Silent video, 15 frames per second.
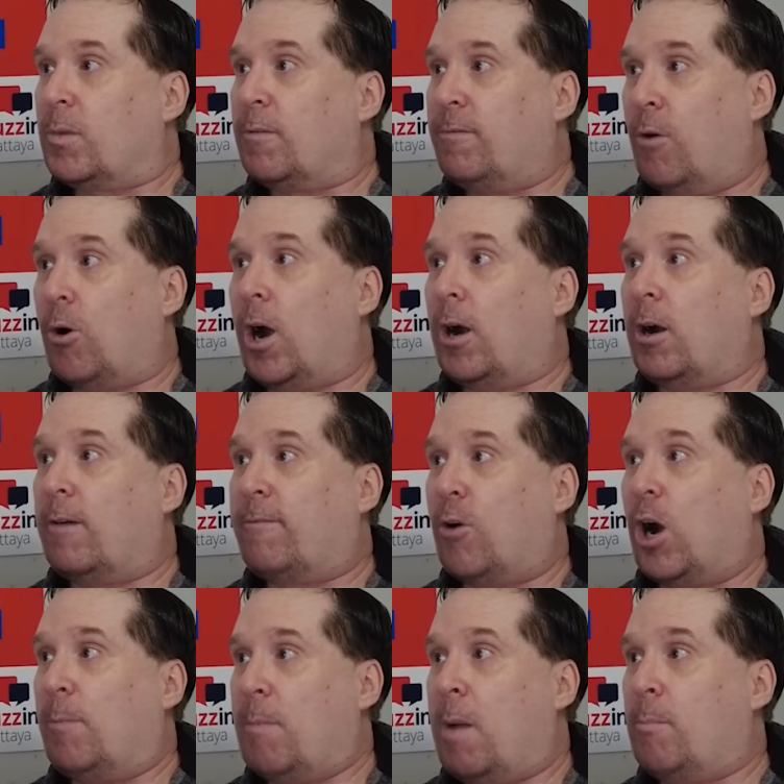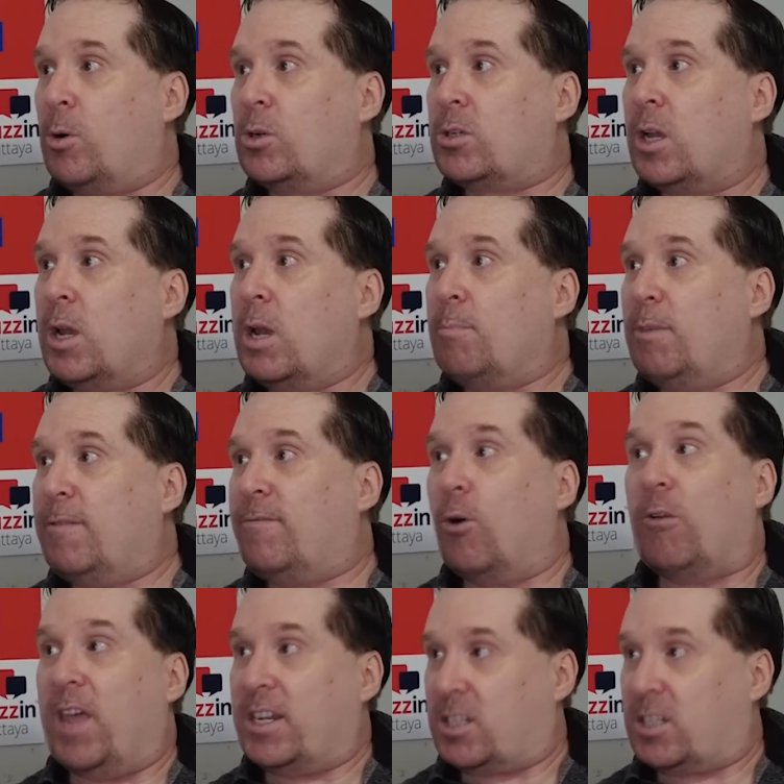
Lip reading: for our members before they